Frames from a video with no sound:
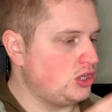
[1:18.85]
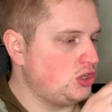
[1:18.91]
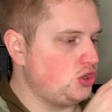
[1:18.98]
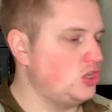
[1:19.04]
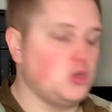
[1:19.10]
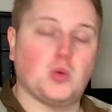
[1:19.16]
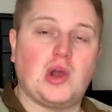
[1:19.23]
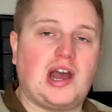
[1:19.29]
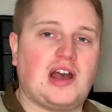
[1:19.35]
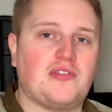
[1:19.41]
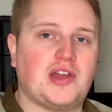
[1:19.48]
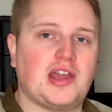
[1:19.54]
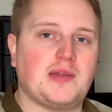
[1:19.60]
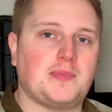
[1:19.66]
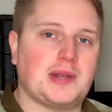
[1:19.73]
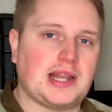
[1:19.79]
you will have
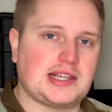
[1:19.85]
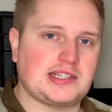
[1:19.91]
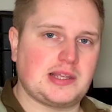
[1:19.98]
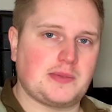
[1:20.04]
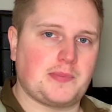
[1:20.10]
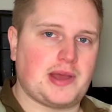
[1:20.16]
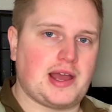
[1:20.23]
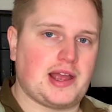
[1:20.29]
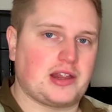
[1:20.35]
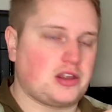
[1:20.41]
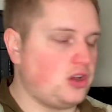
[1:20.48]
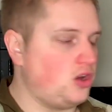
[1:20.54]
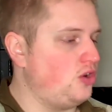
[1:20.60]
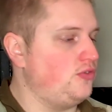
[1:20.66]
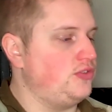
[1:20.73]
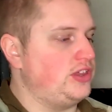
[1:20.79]
a plastic bag
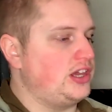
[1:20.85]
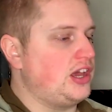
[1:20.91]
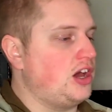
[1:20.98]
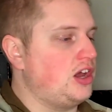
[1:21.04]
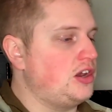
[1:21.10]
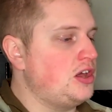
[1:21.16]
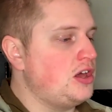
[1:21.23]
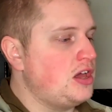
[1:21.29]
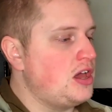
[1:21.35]
over the gun,